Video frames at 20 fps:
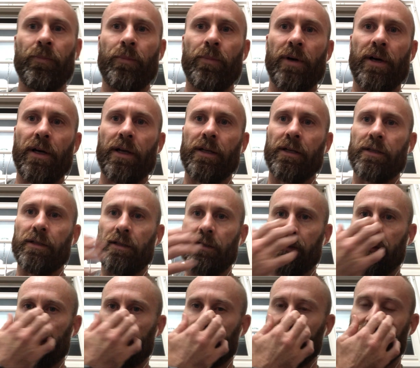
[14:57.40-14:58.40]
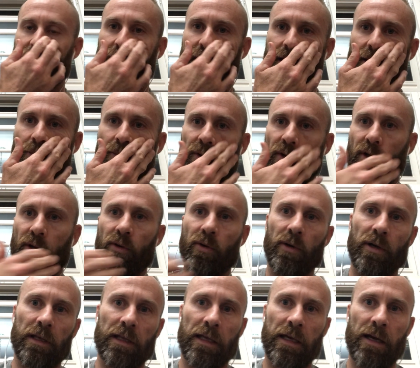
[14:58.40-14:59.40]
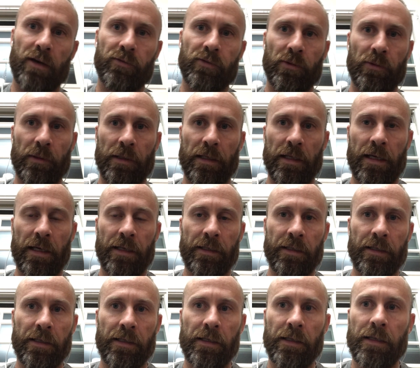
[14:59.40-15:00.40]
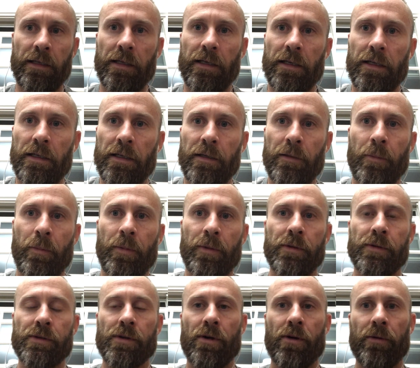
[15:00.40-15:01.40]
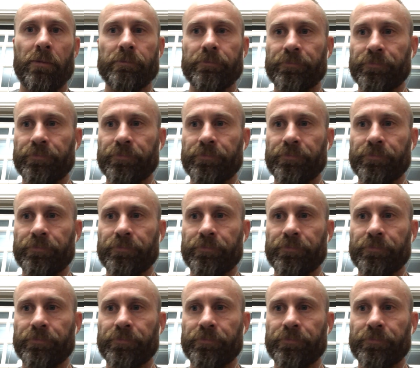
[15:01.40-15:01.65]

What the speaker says: but it subsided pretty quickly after we landed. So